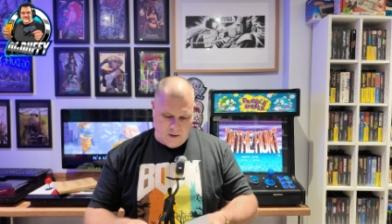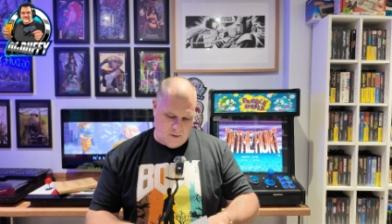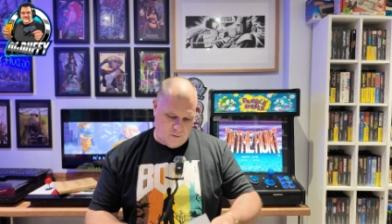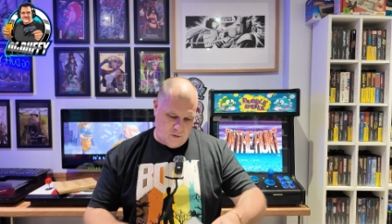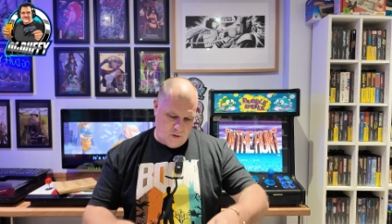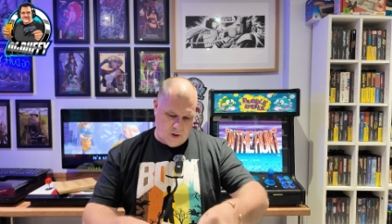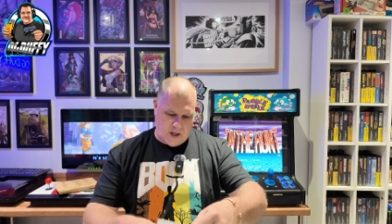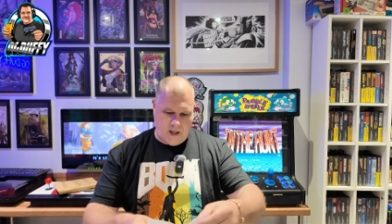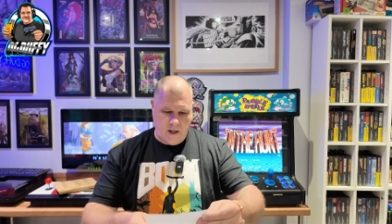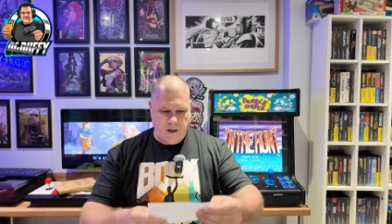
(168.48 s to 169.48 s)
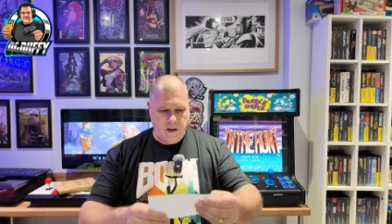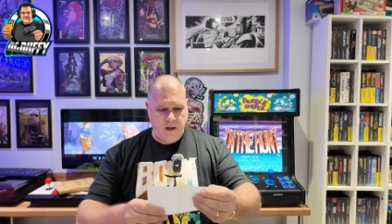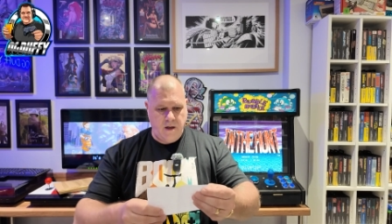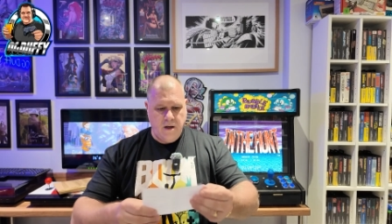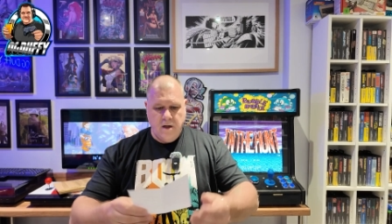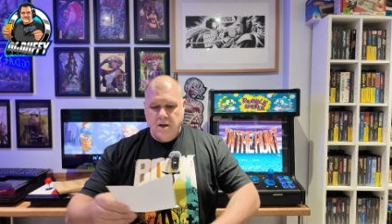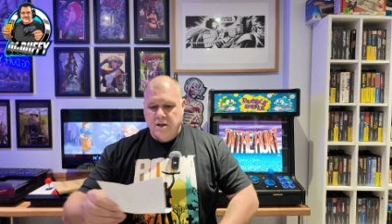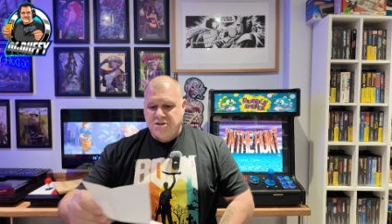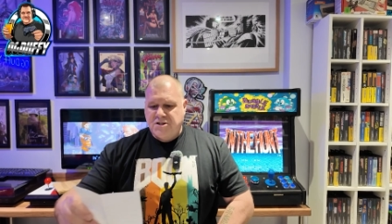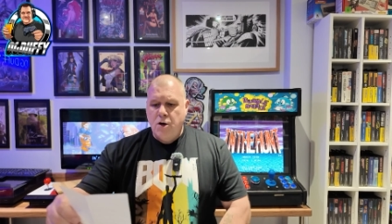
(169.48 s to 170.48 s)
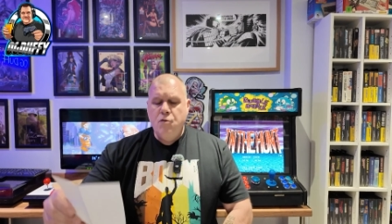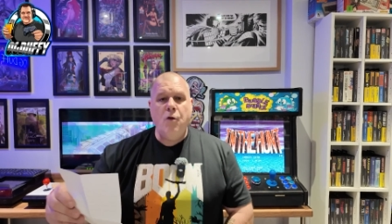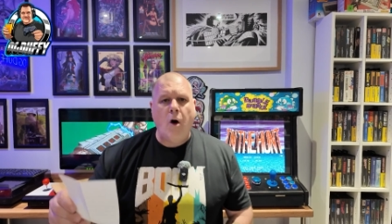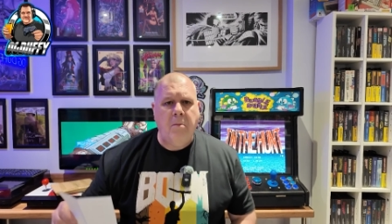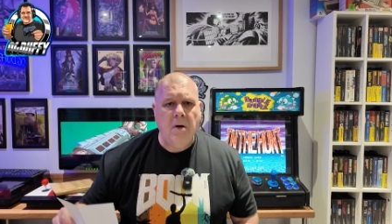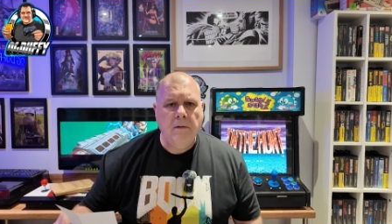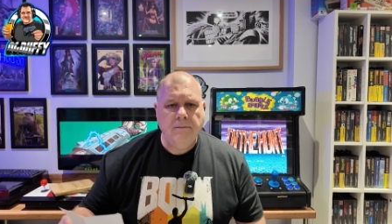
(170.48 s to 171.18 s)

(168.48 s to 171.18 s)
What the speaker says: All right. To Rob.